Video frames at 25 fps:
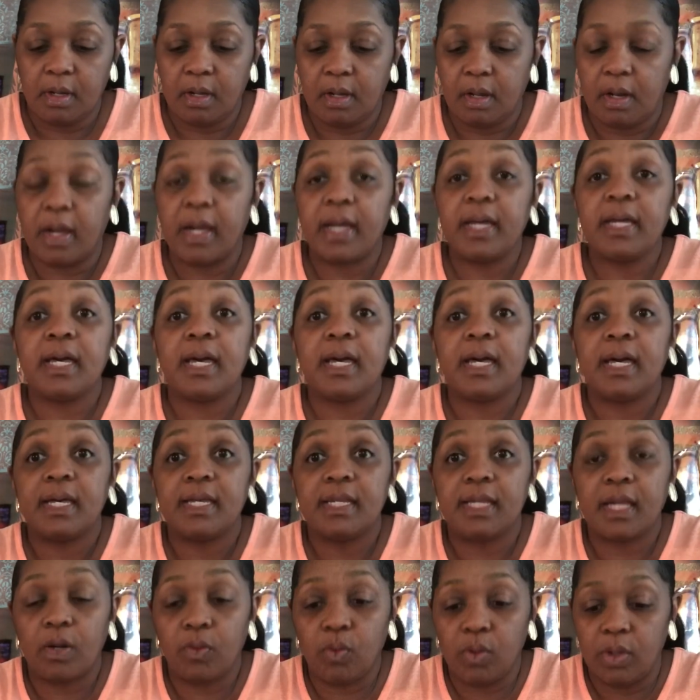All right,
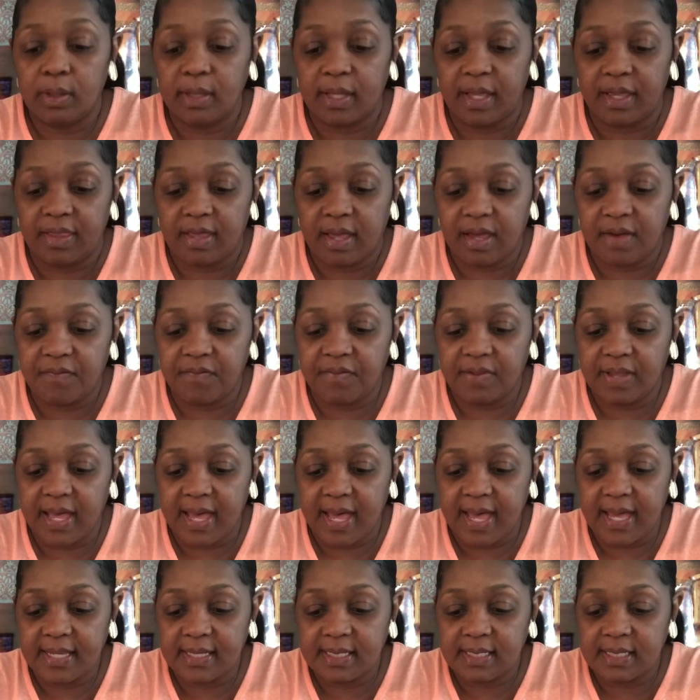now we'll lay that
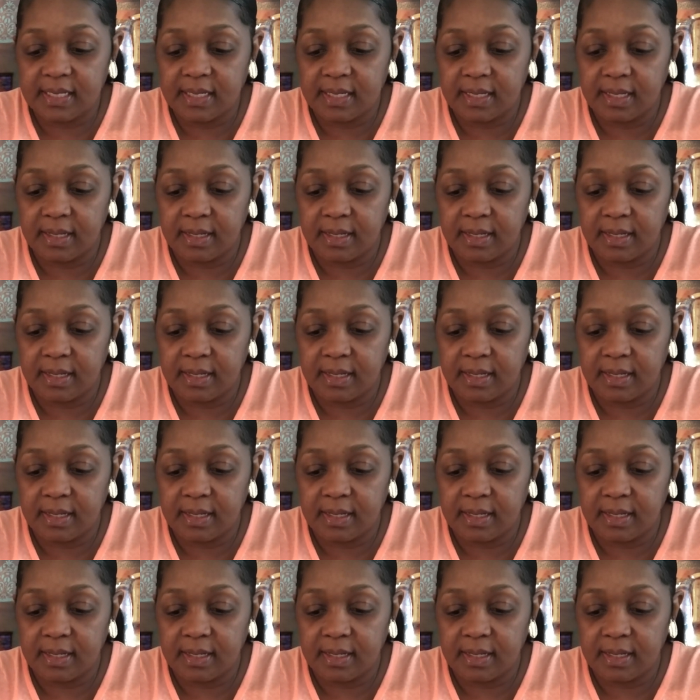flat.